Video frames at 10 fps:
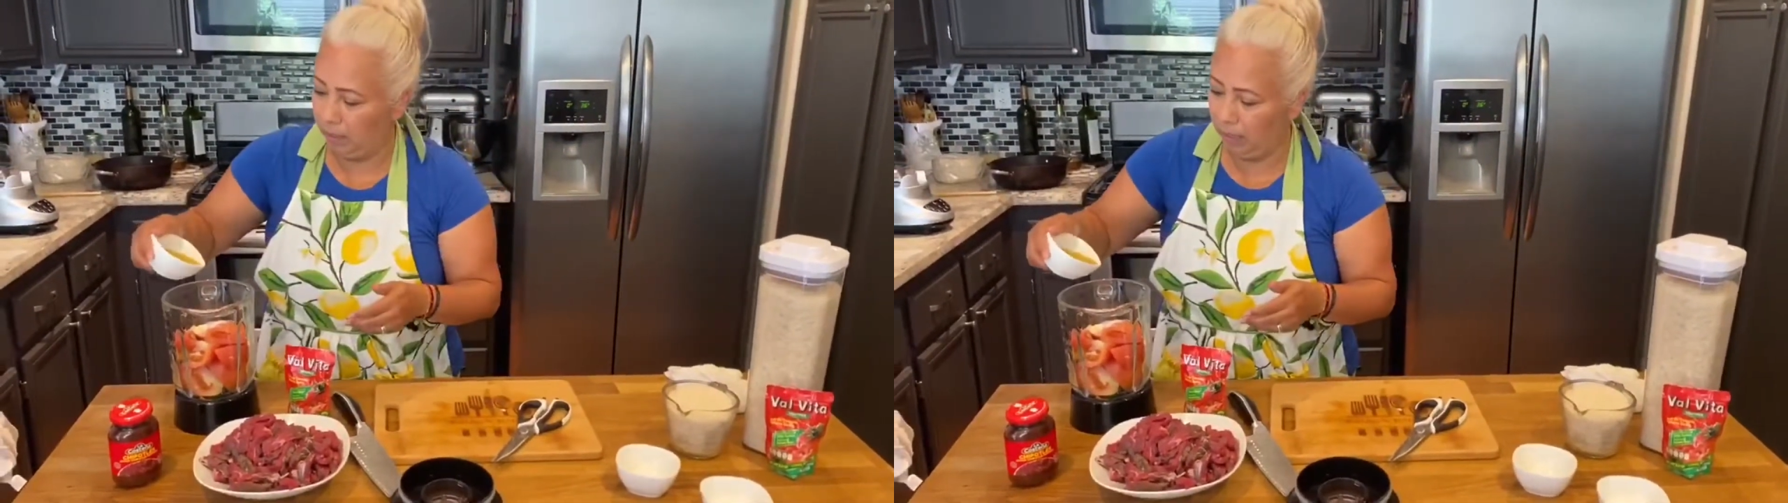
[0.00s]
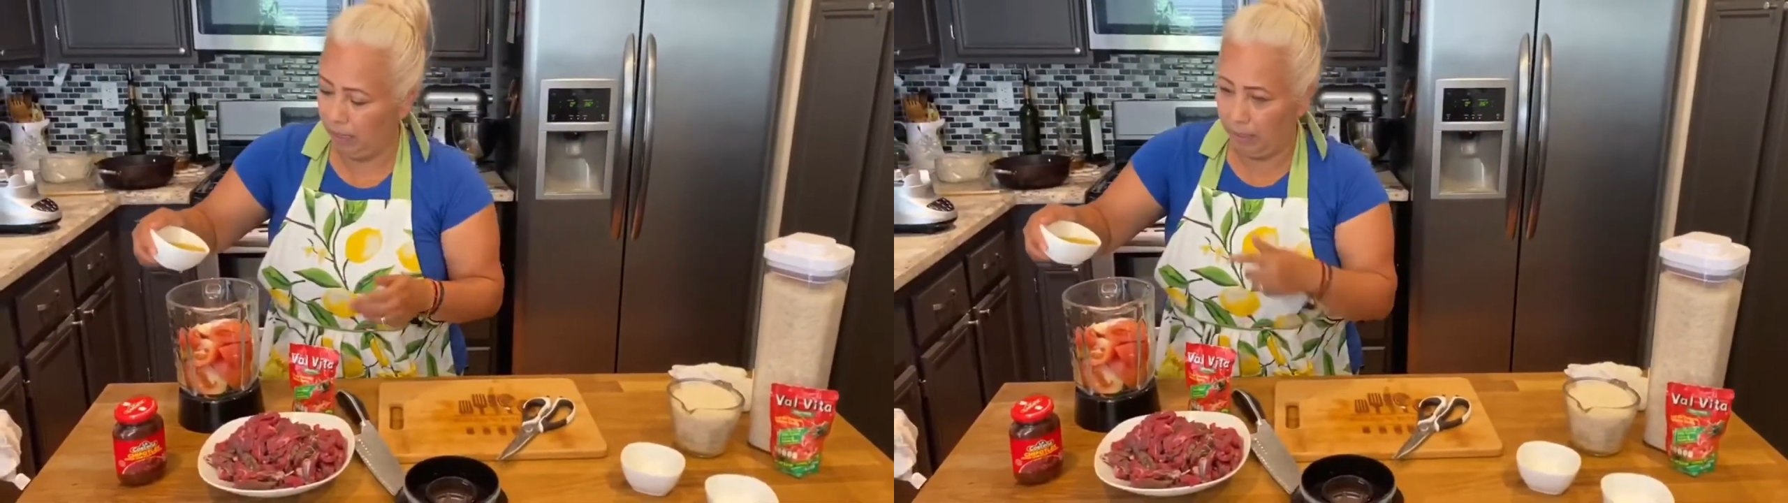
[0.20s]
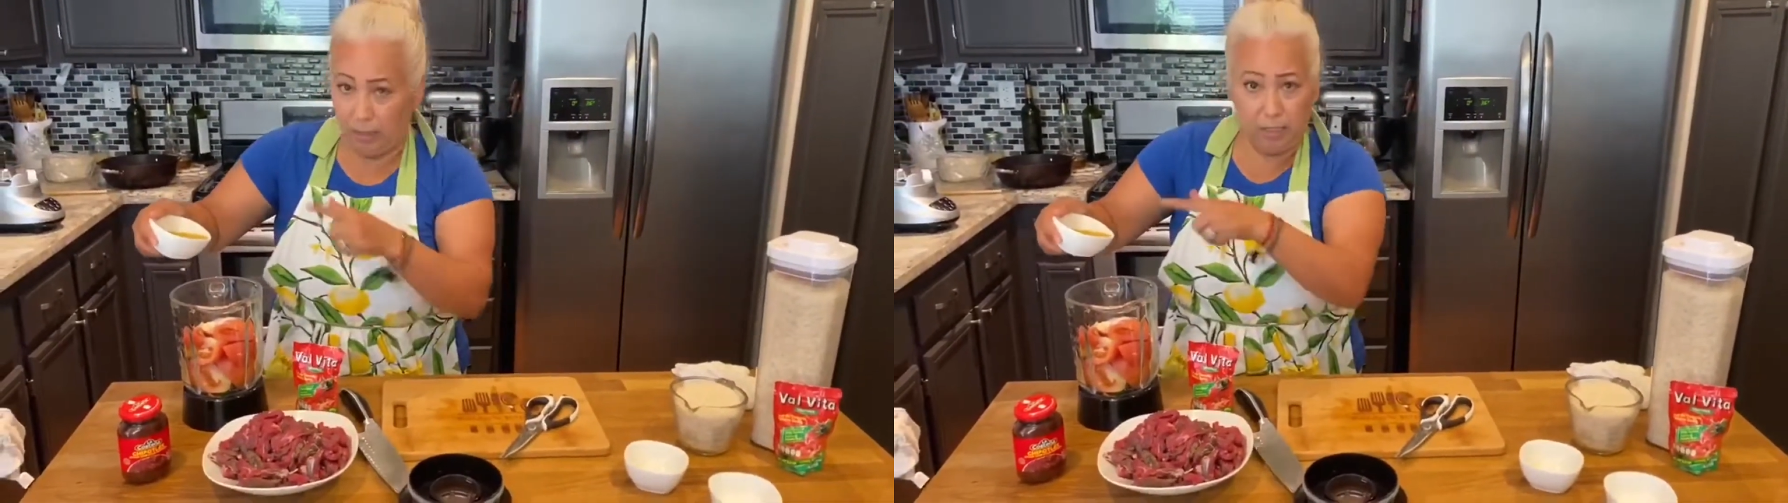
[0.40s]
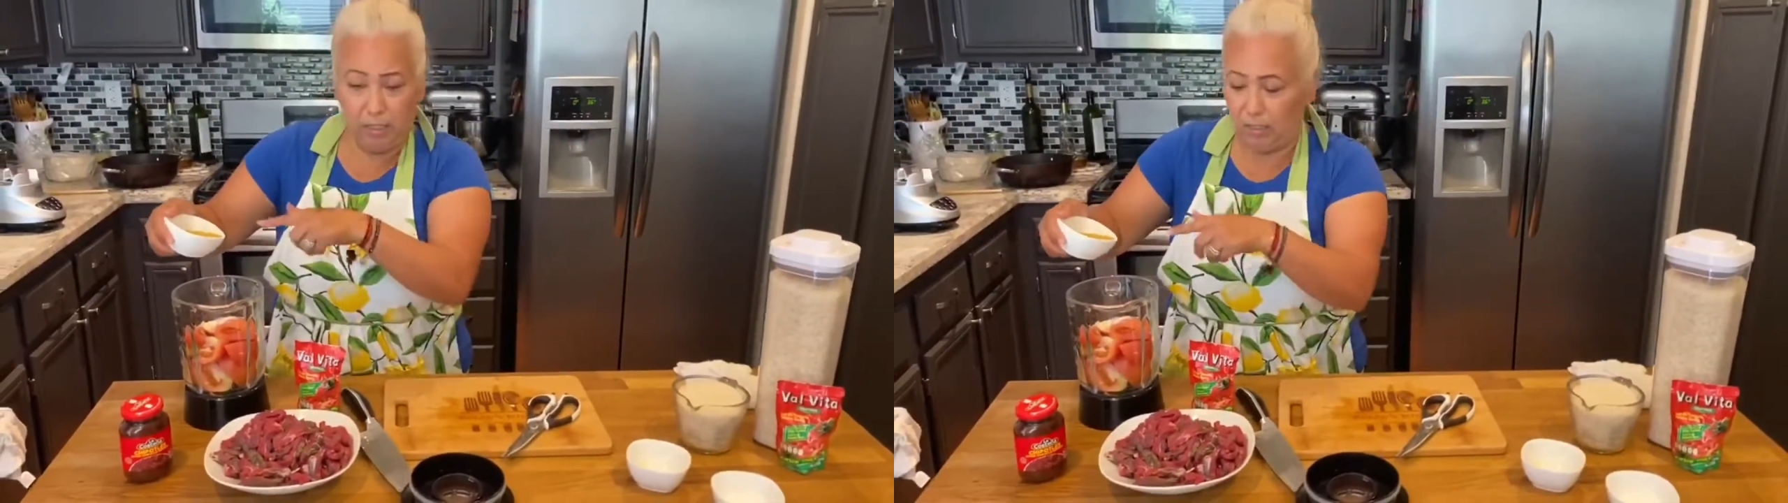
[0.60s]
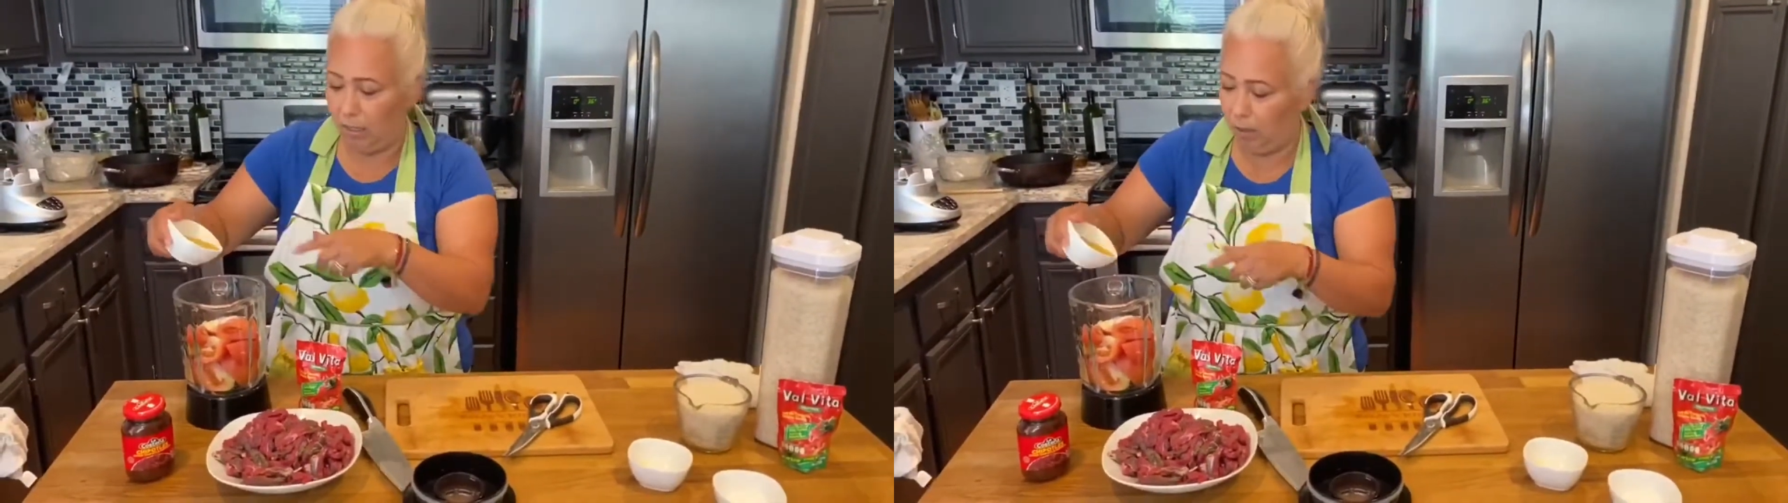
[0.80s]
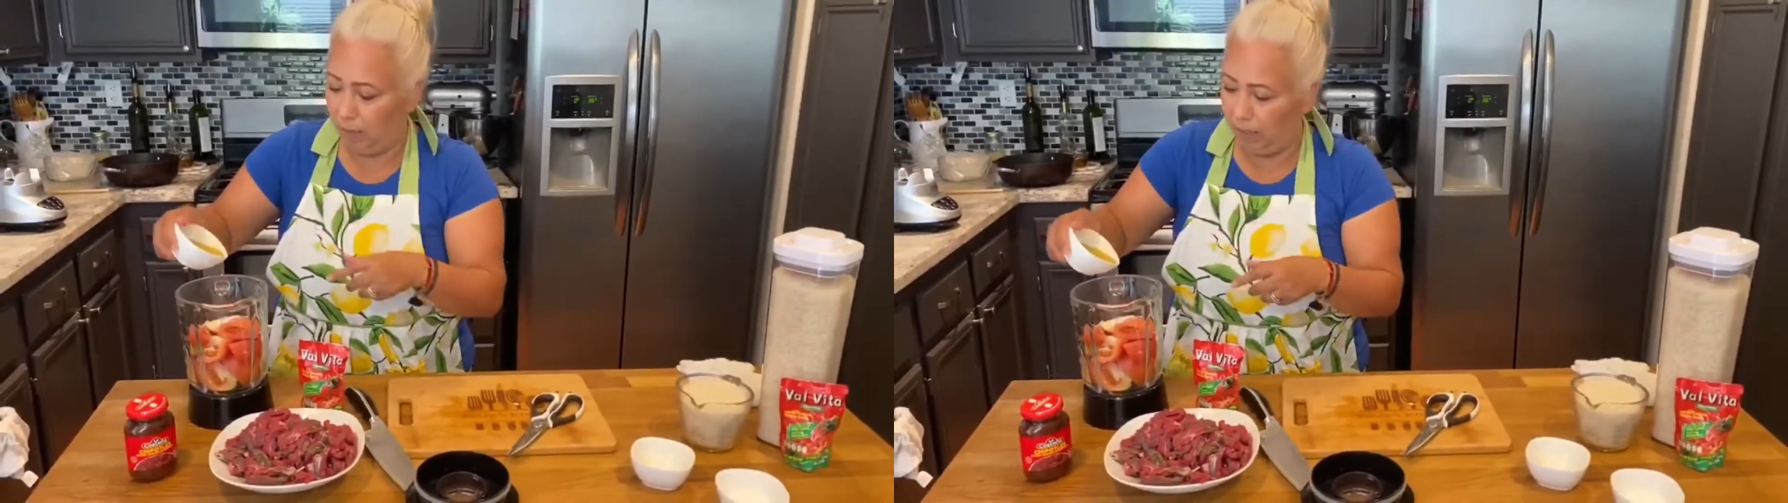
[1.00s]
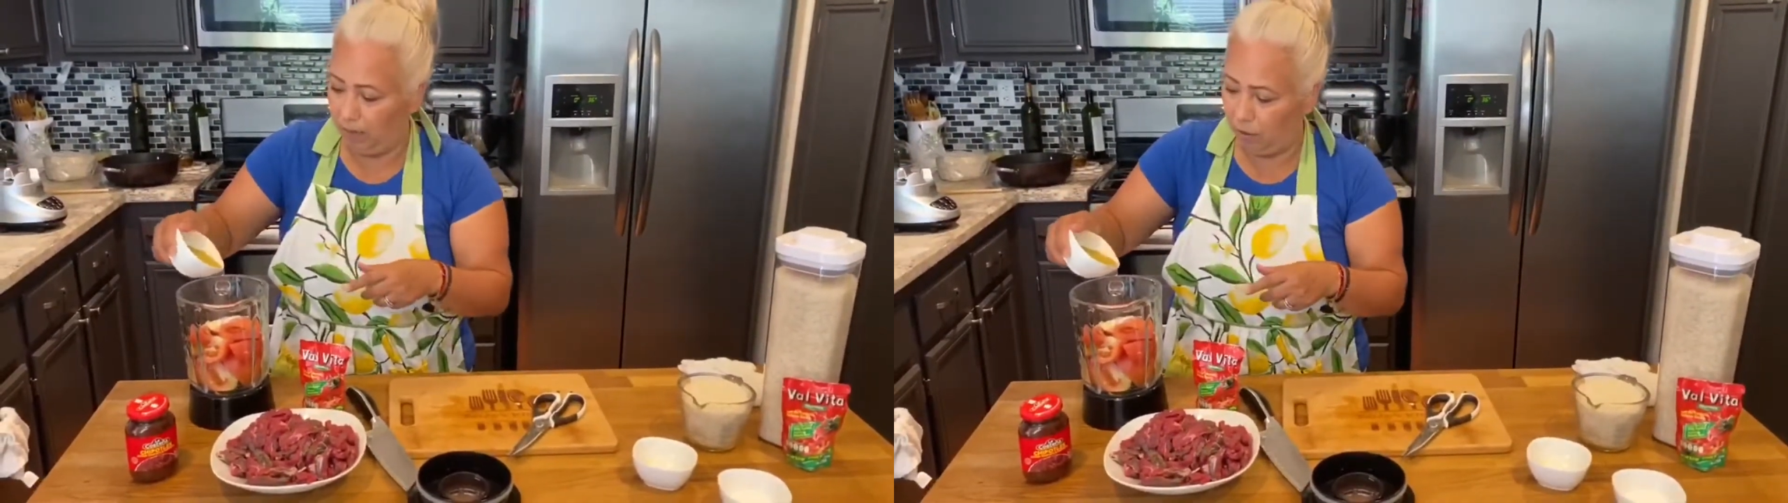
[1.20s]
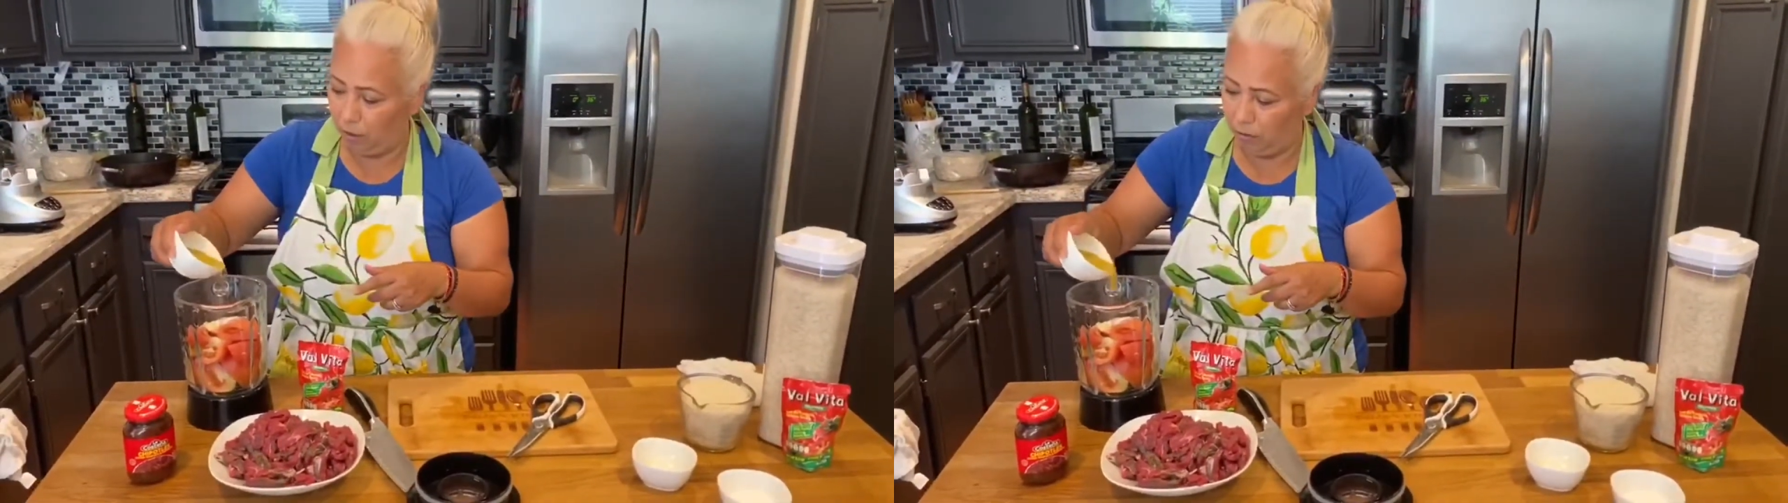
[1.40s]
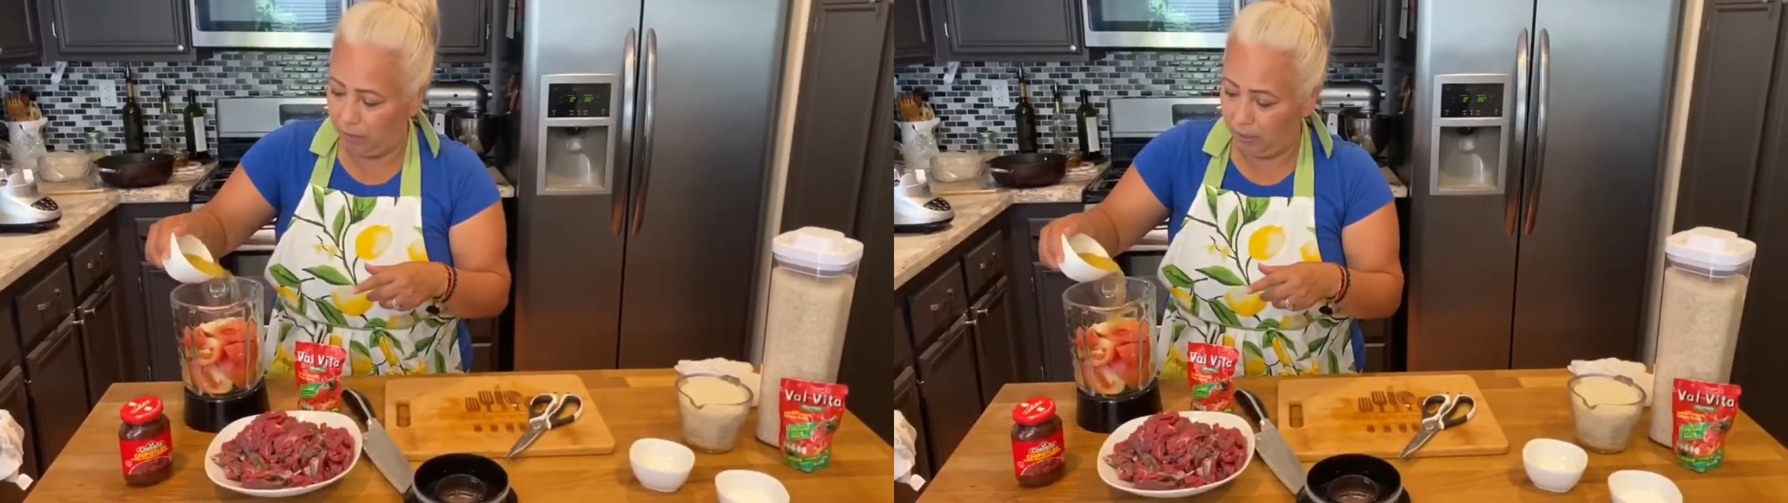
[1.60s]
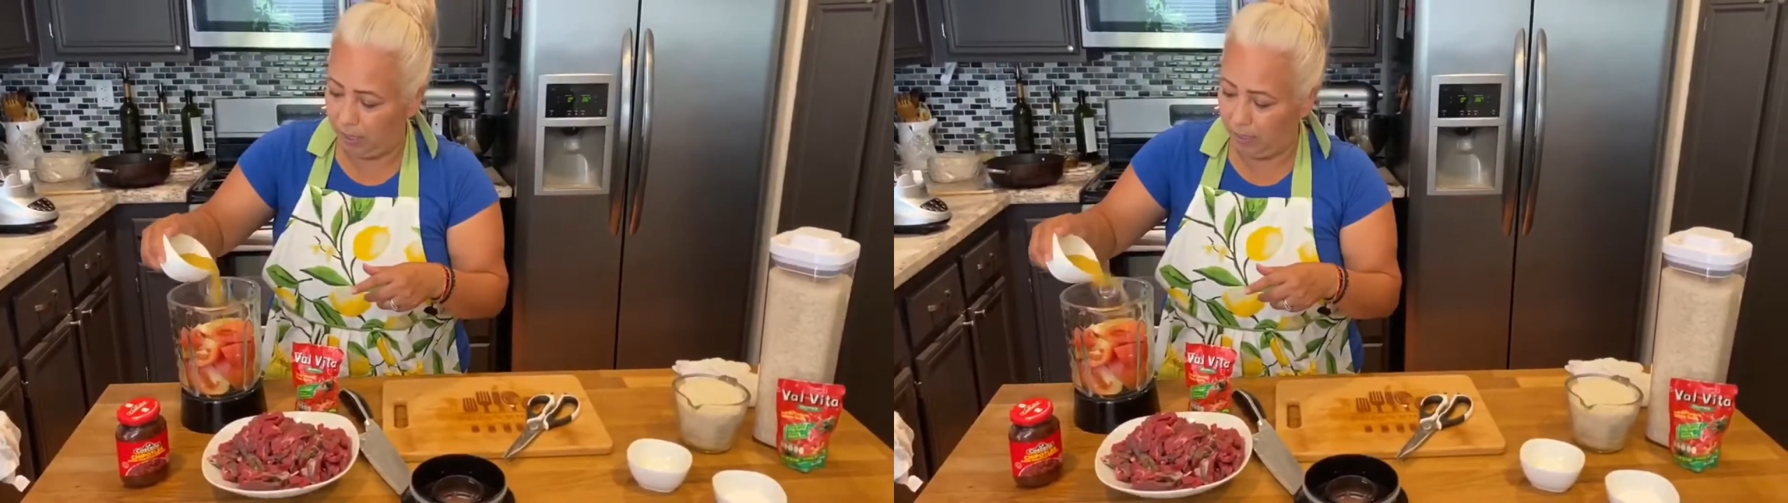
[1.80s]
And then this is a little bit of North
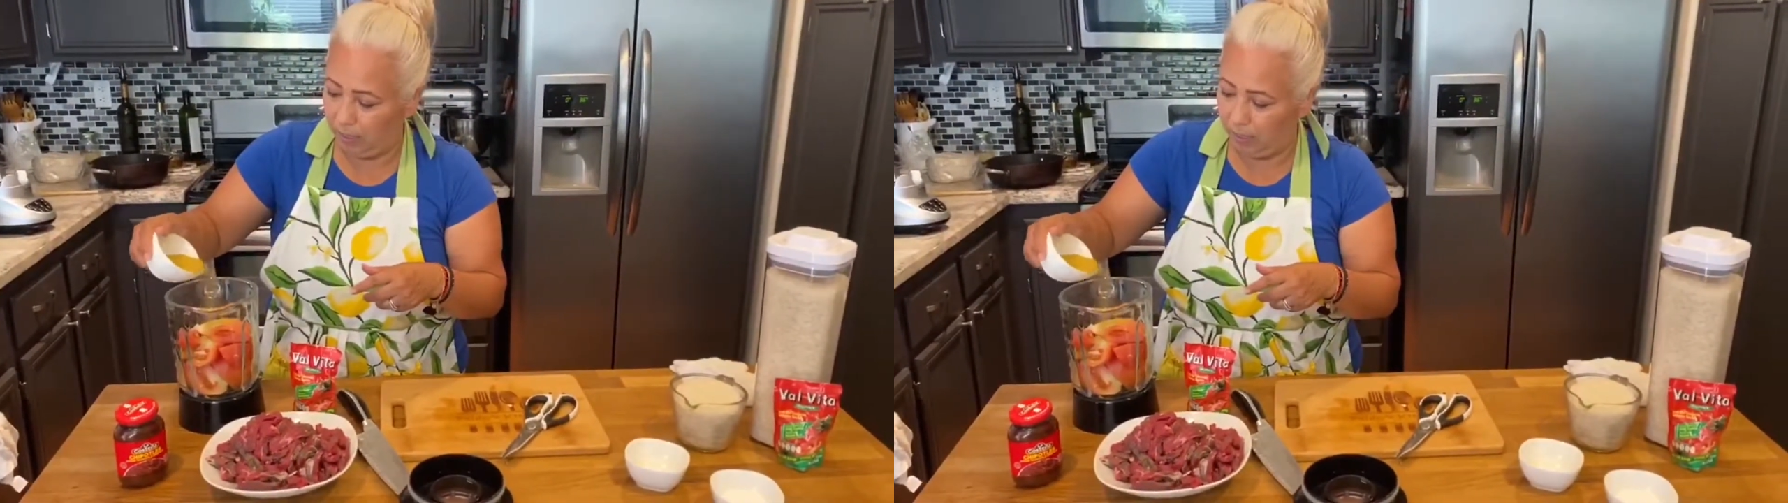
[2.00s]
Suiza.